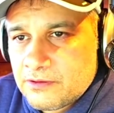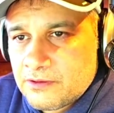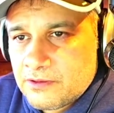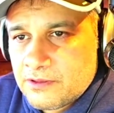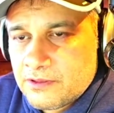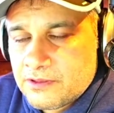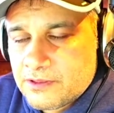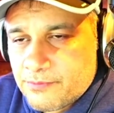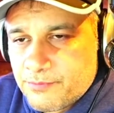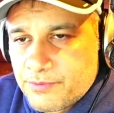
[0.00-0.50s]

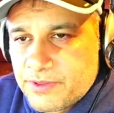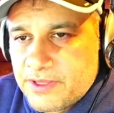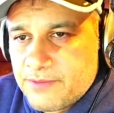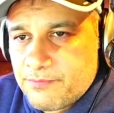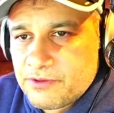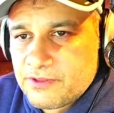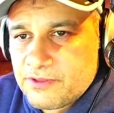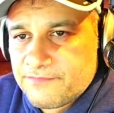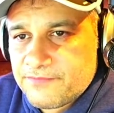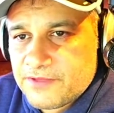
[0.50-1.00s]
the
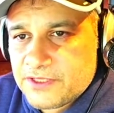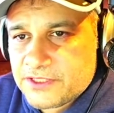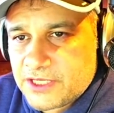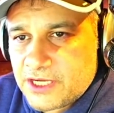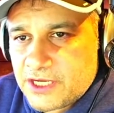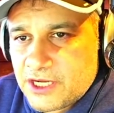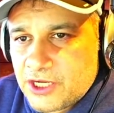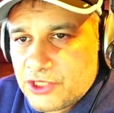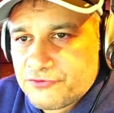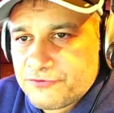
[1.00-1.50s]
people of this
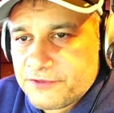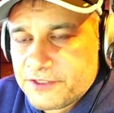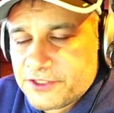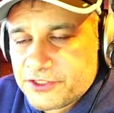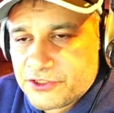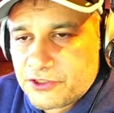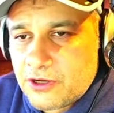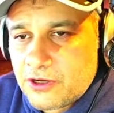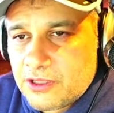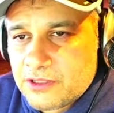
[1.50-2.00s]
country
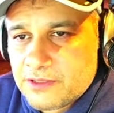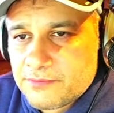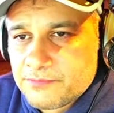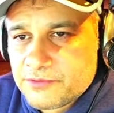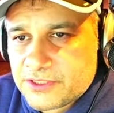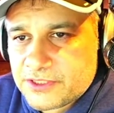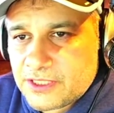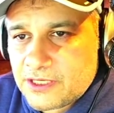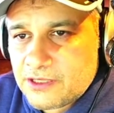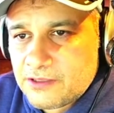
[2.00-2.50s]
saw
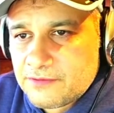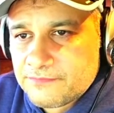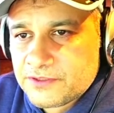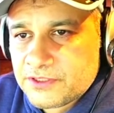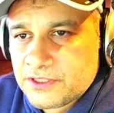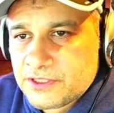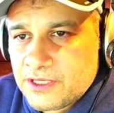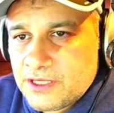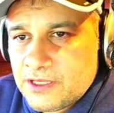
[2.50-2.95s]
themselves